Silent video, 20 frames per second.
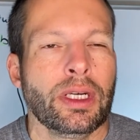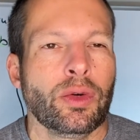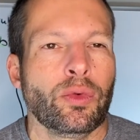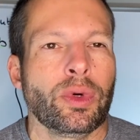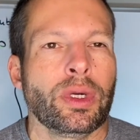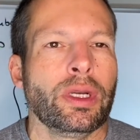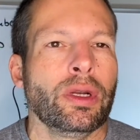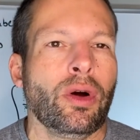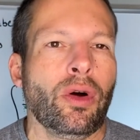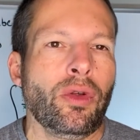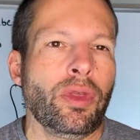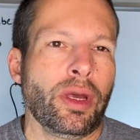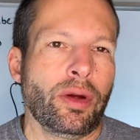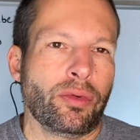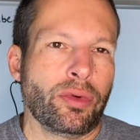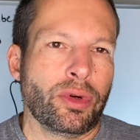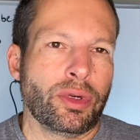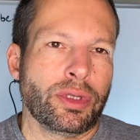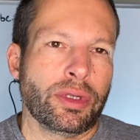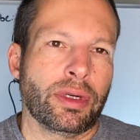We know that
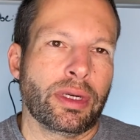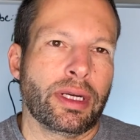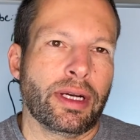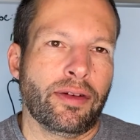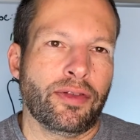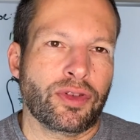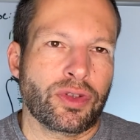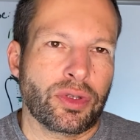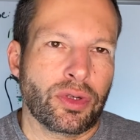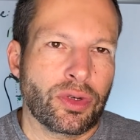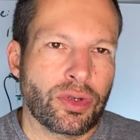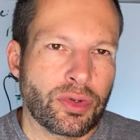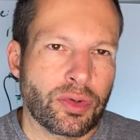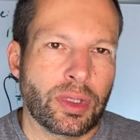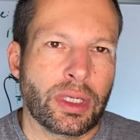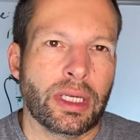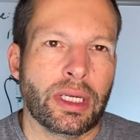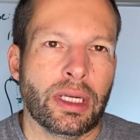rotator cuff surgery